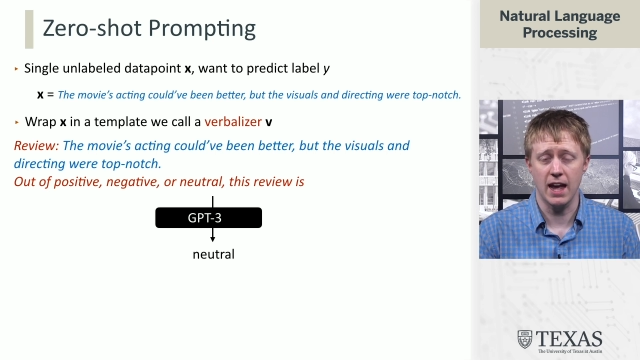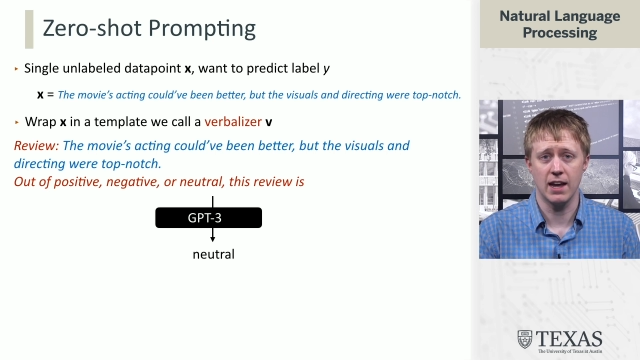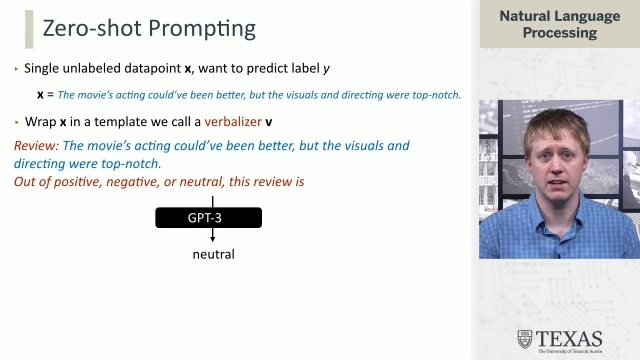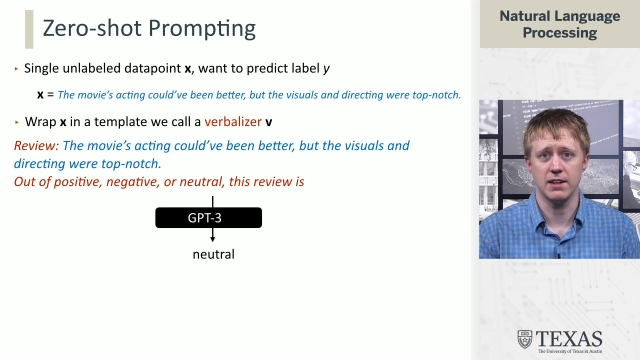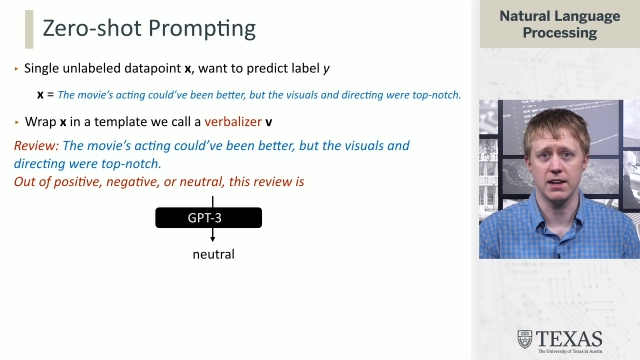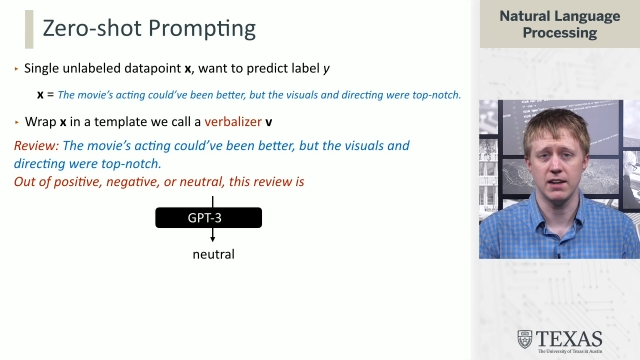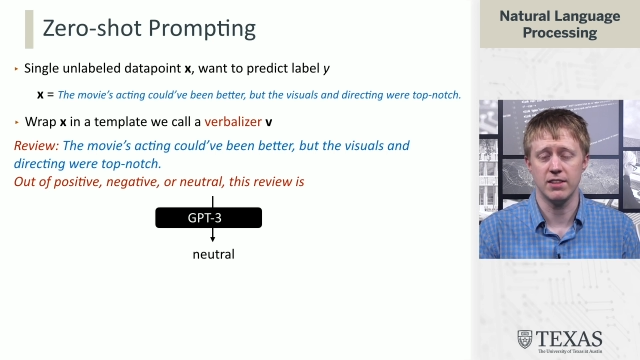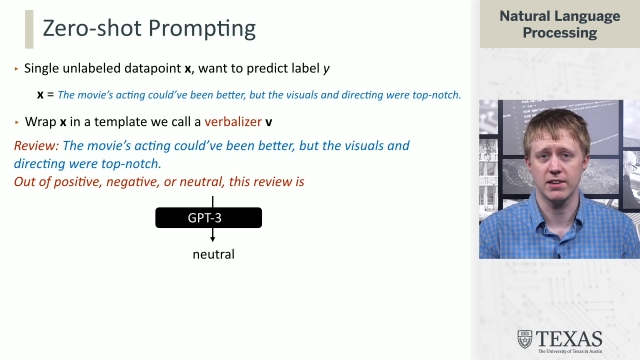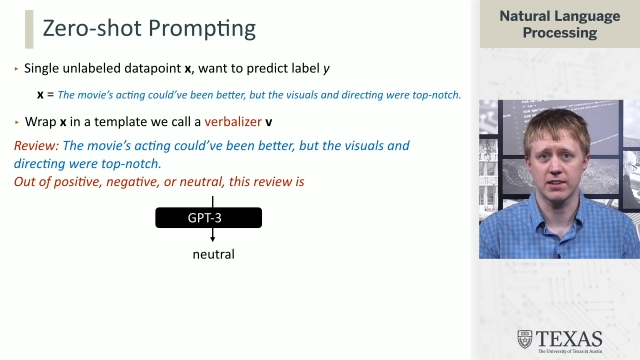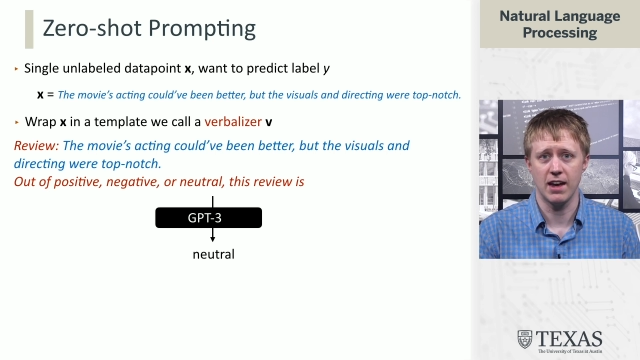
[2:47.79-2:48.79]
and
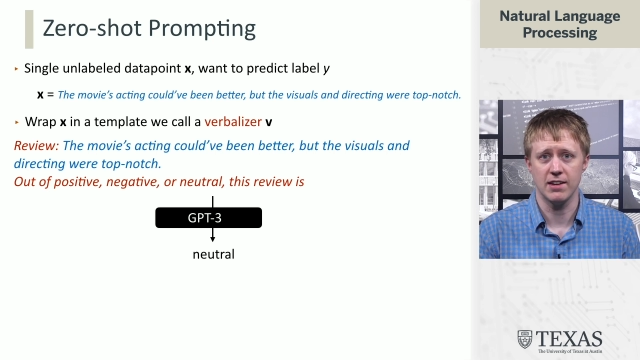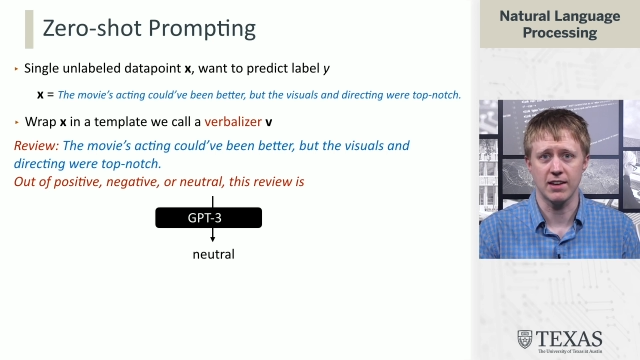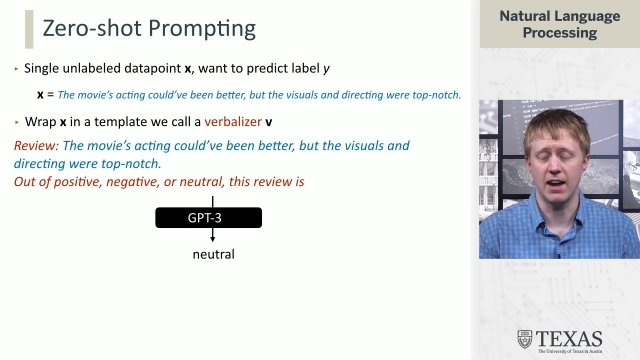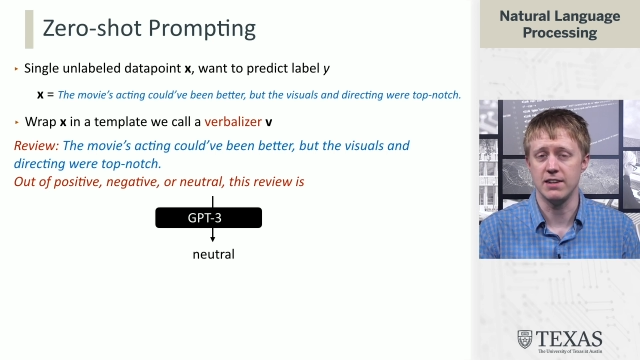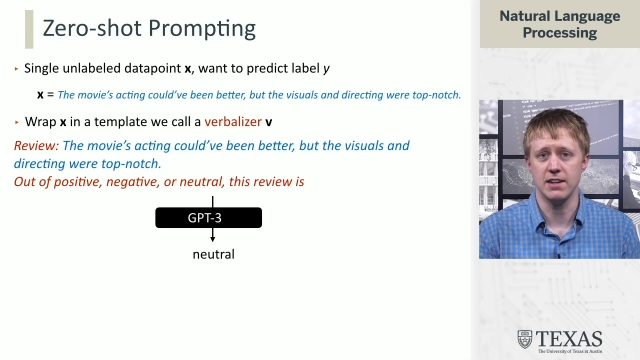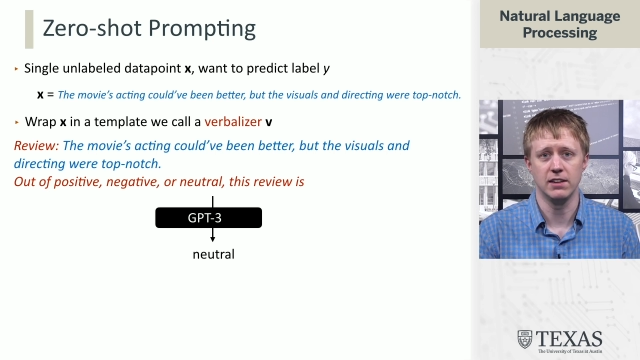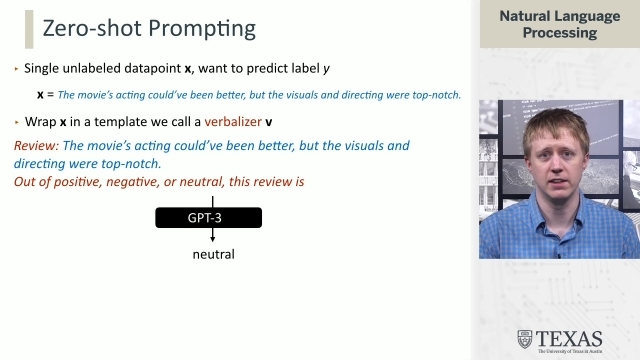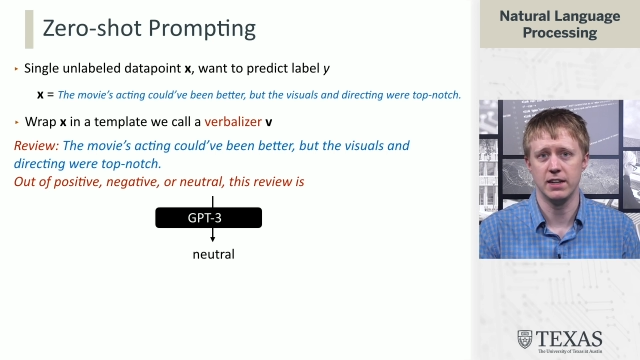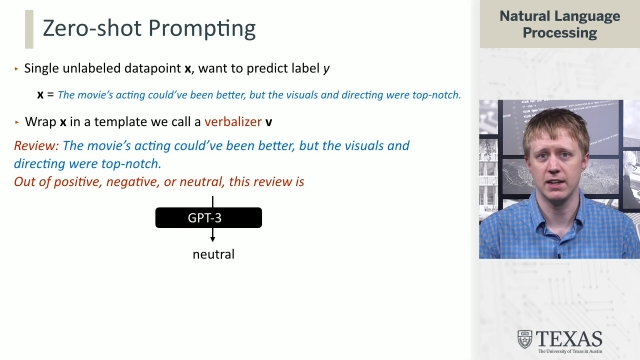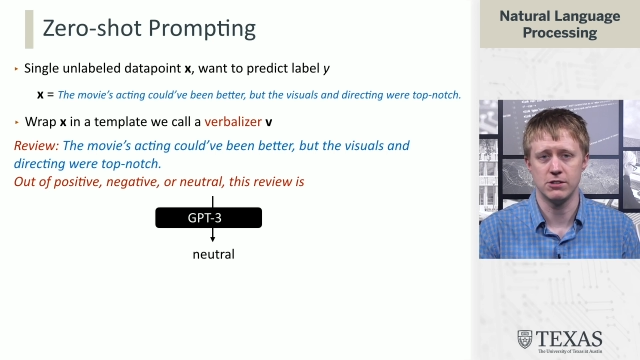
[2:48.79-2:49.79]
in this case,
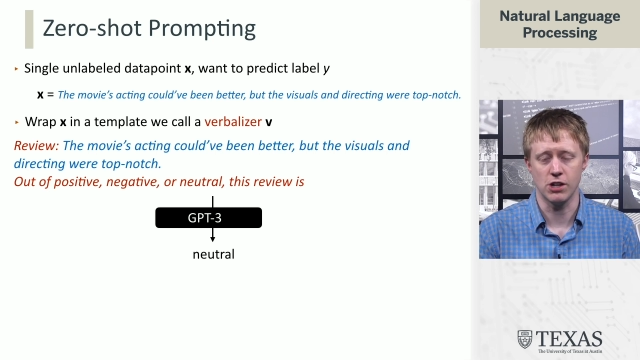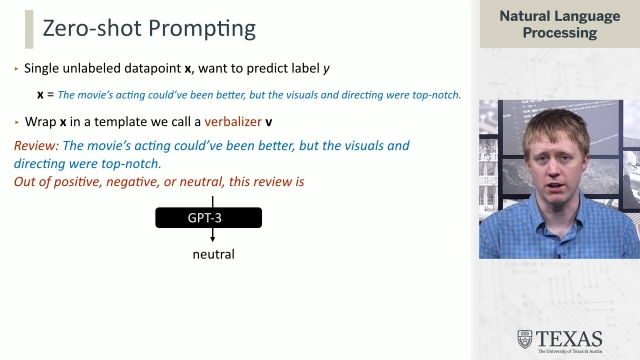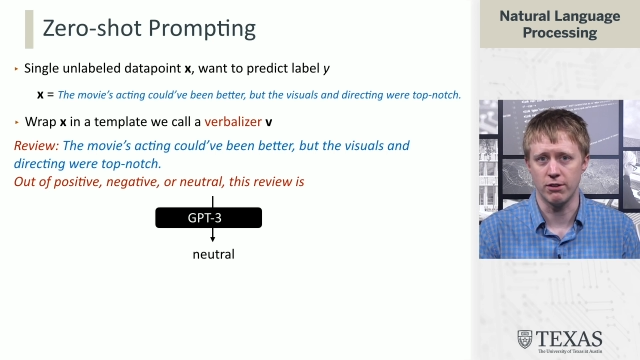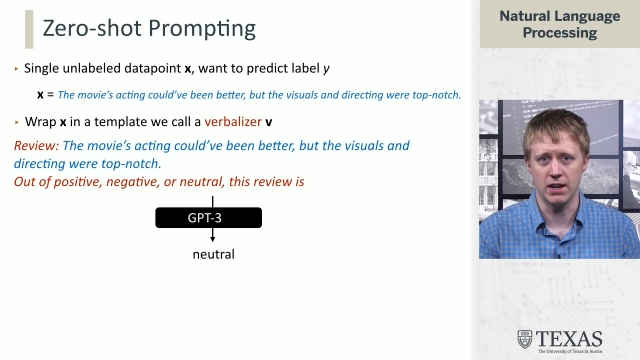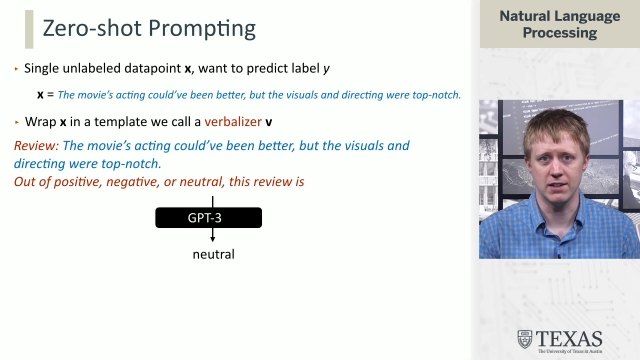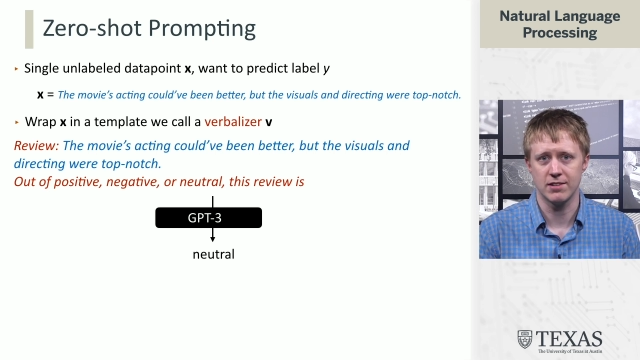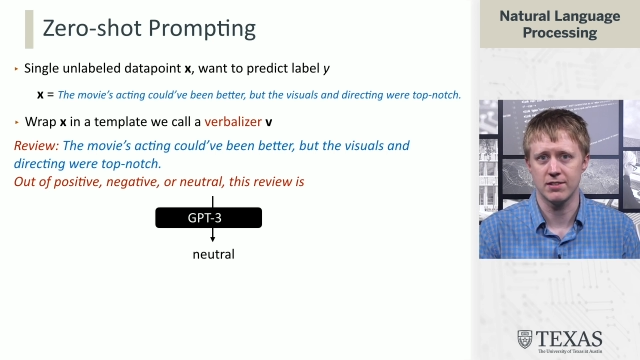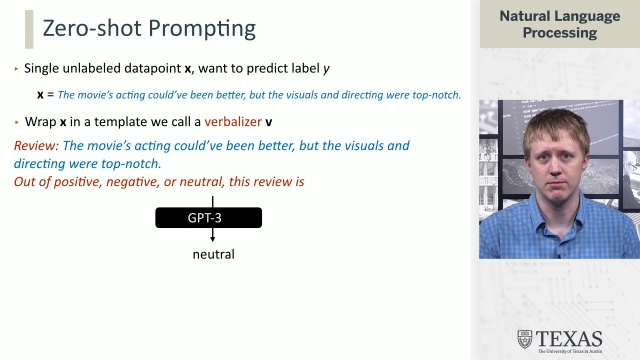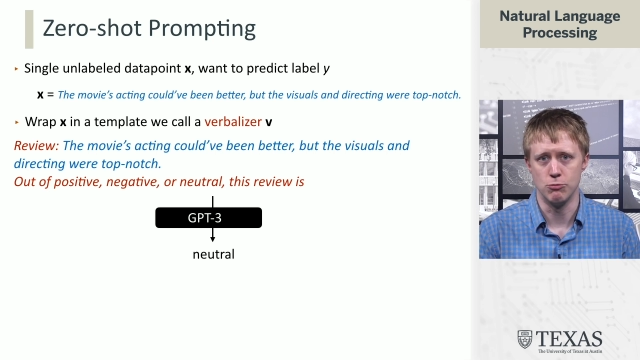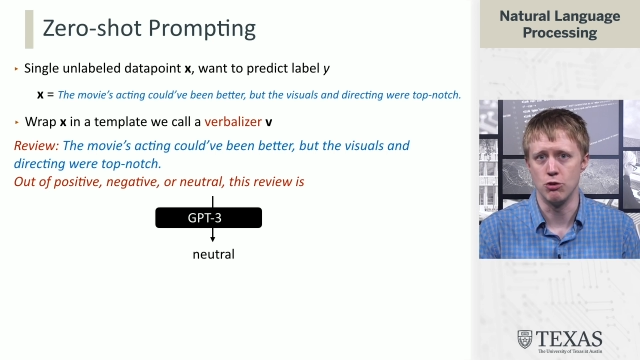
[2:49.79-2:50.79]
ideally, it
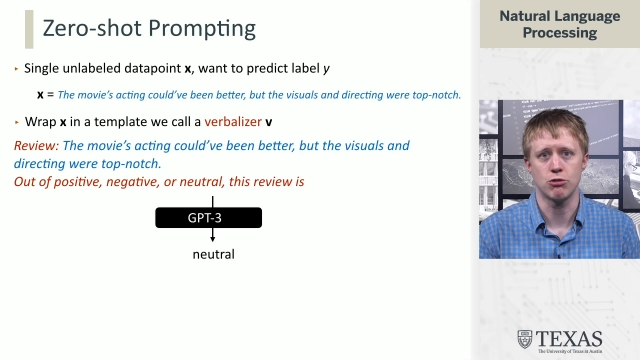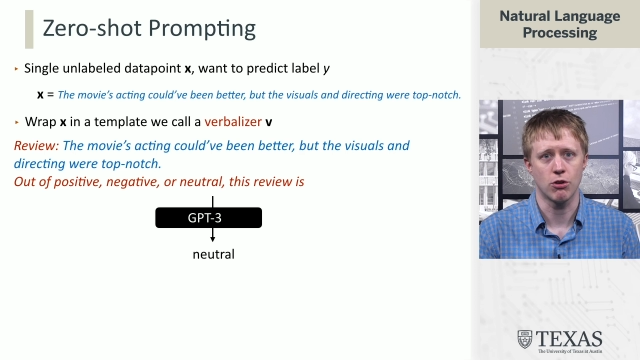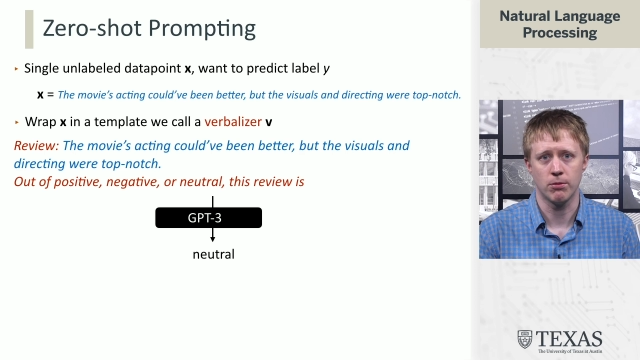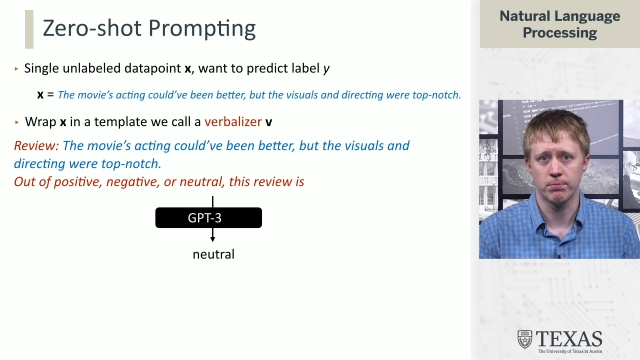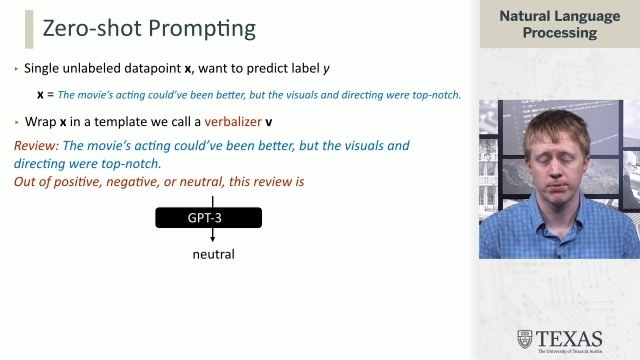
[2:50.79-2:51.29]
generates neutral.